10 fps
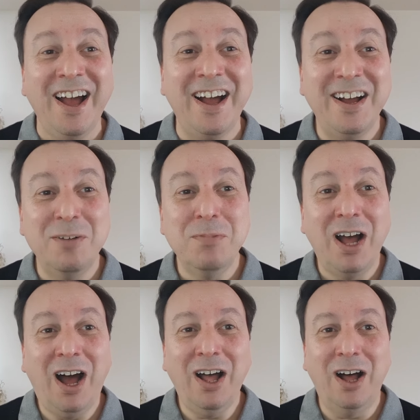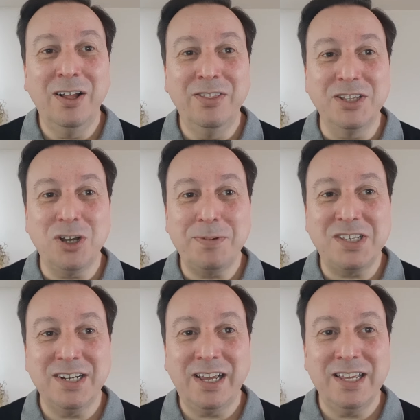The topic
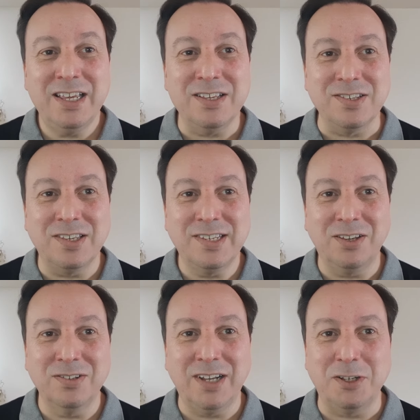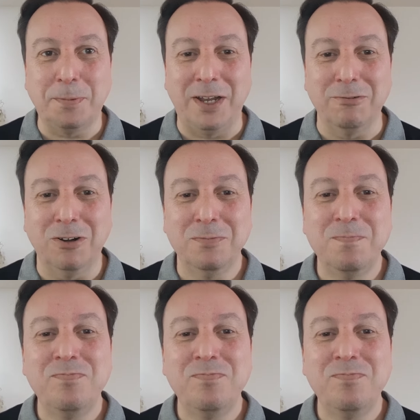today is single touch payroll.